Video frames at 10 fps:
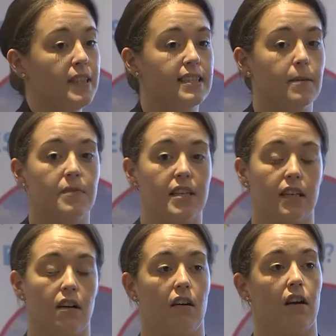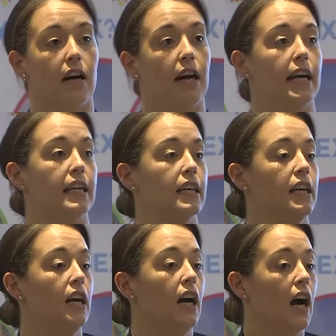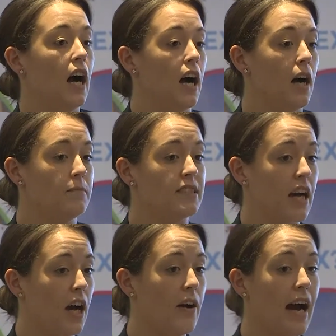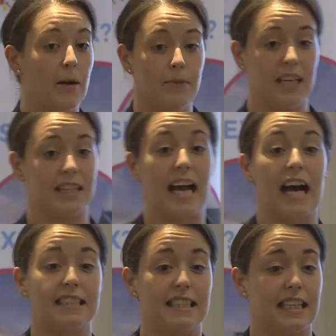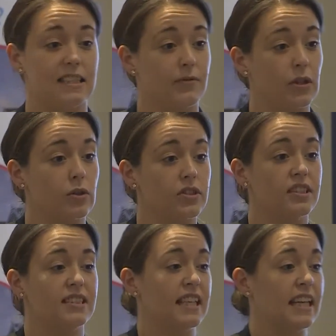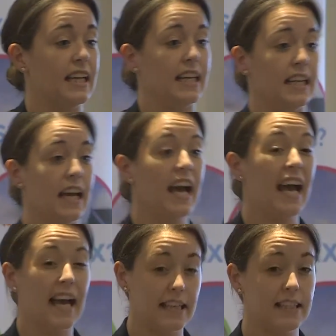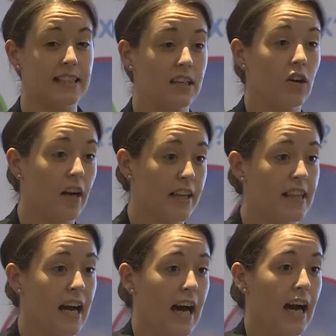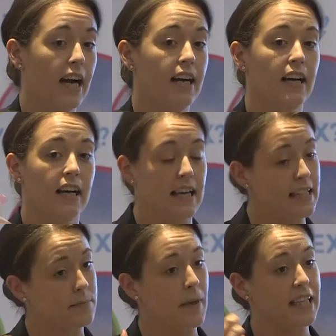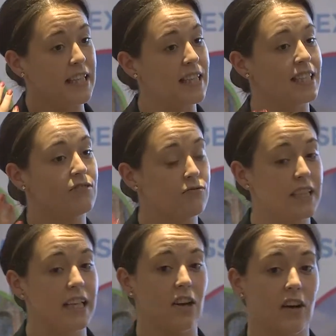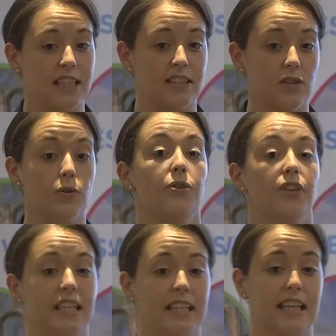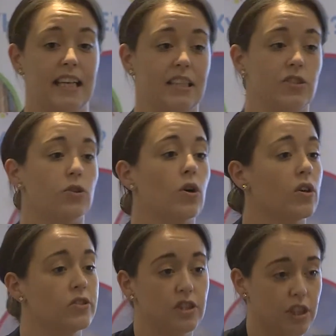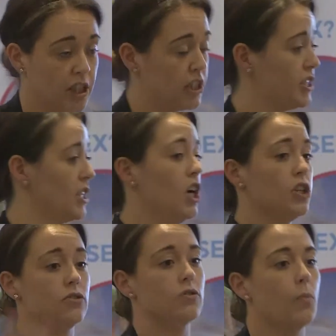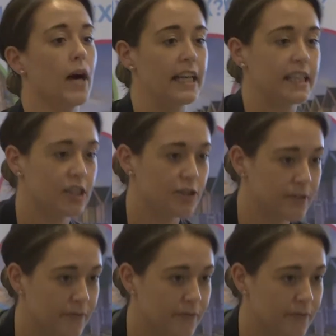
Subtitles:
be something like, so how many other candidates have you got to see? Anything like that is making us realise that you're thinking, you're conscious, you're awake, you're